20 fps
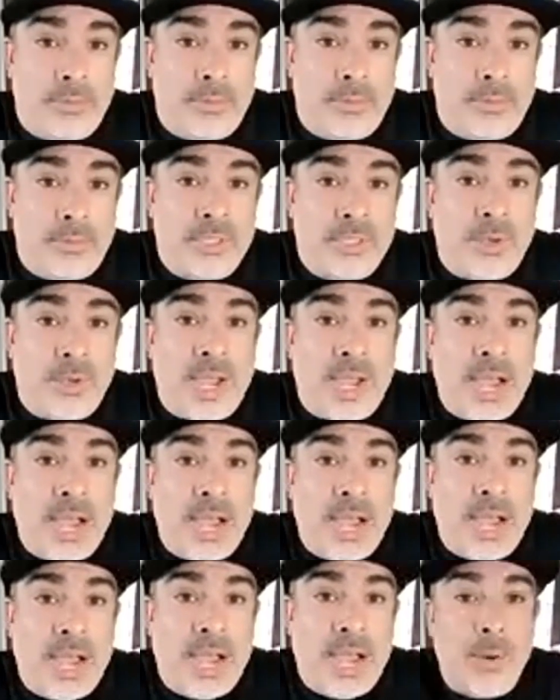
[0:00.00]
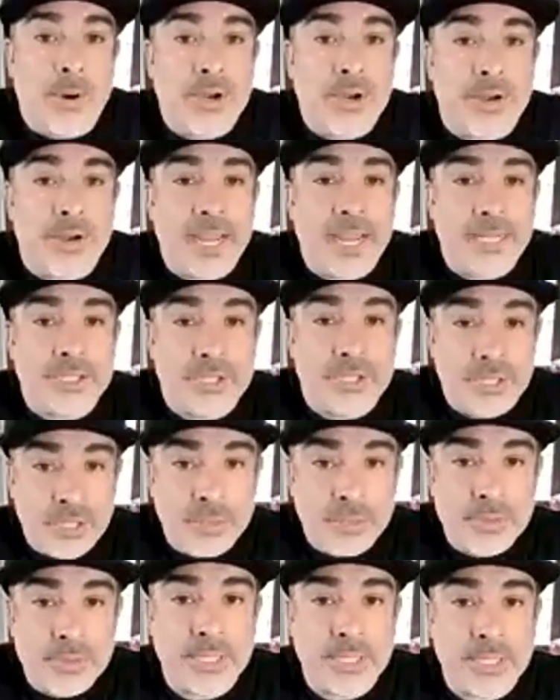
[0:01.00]
So how are, how are your agents
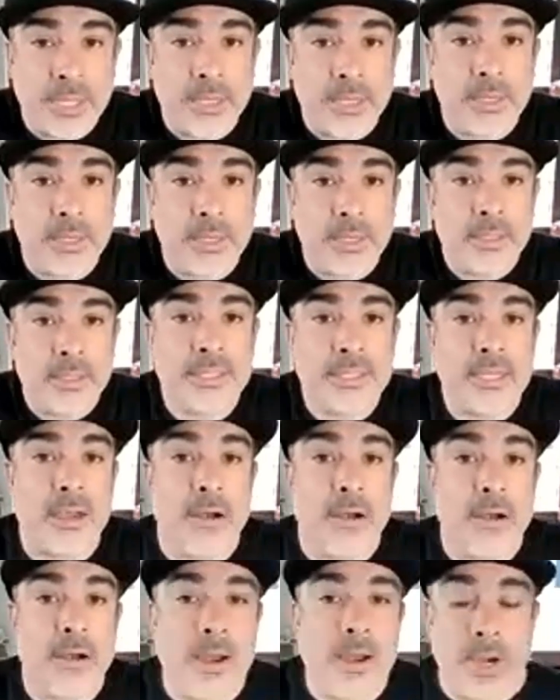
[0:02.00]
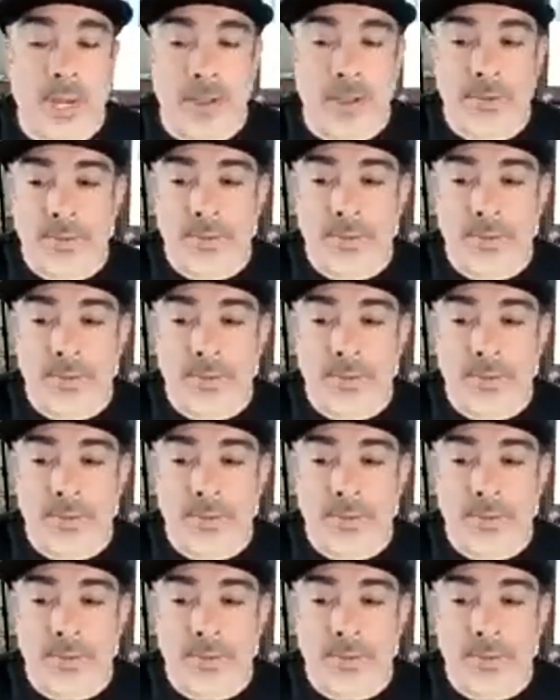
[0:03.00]
using the CRM right now?